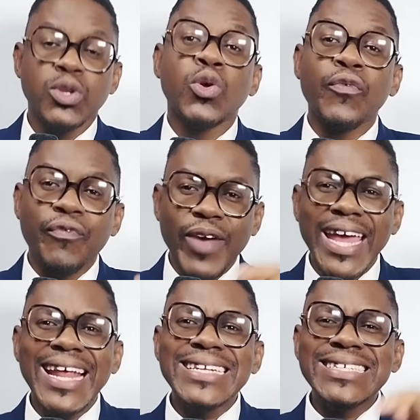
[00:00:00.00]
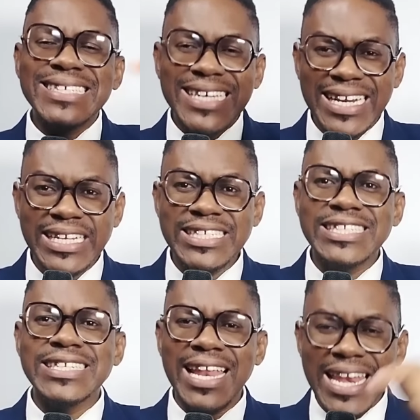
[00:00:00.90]
to further discredit
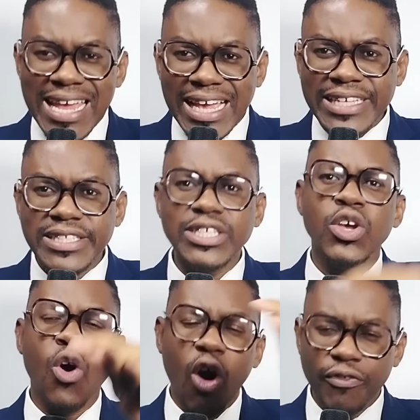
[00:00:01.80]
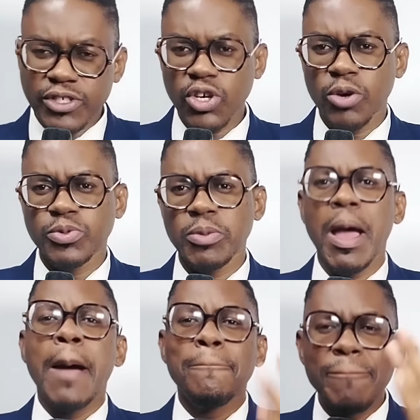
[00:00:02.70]
the legacy of Jacob Zuma.
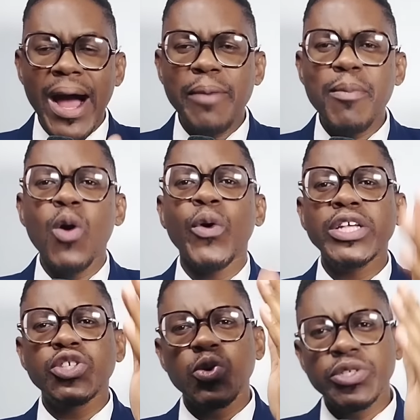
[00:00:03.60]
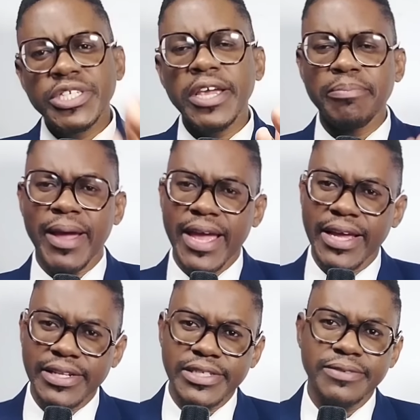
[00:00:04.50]
Mark my words, you will shake my
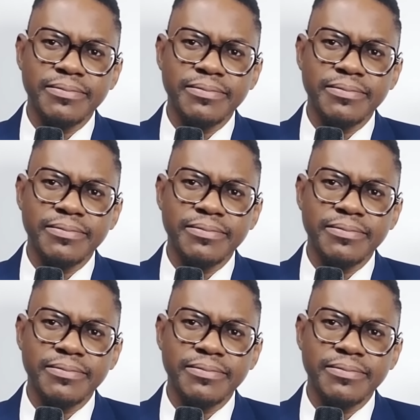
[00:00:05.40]
hand.